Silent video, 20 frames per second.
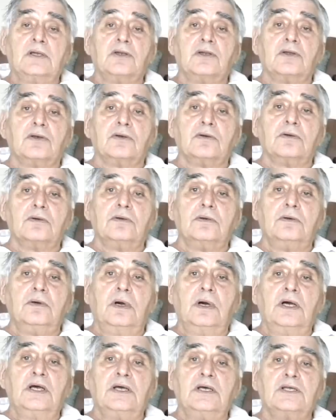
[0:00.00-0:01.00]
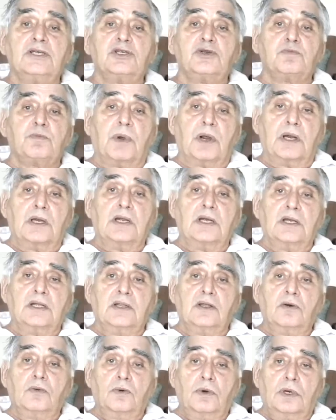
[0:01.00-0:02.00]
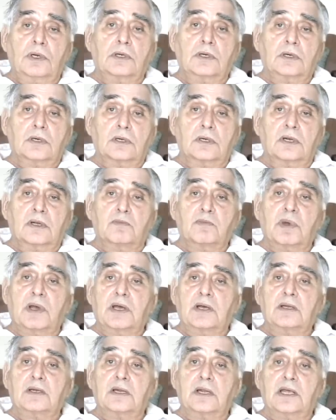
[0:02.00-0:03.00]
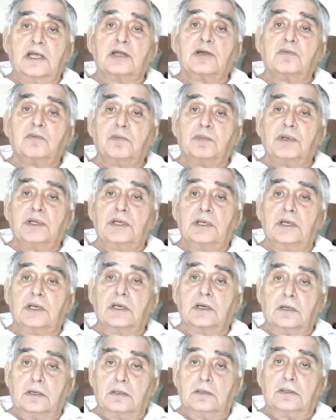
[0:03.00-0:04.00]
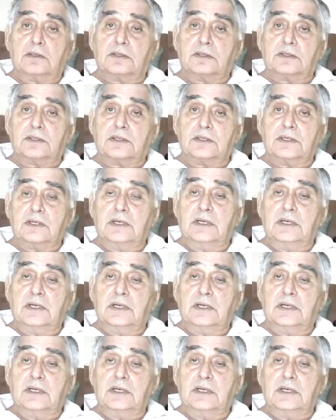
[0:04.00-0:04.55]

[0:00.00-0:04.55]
to spreading the word about NPH